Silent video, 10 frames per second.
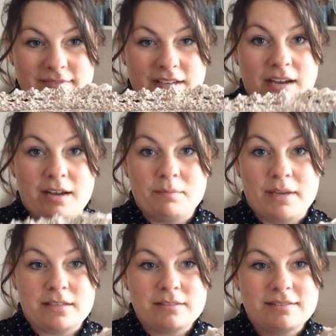a hot
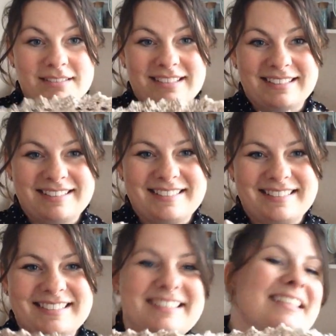mess.
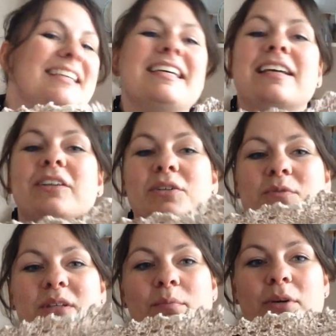It looks
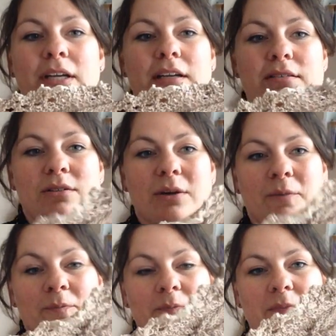really pretty. So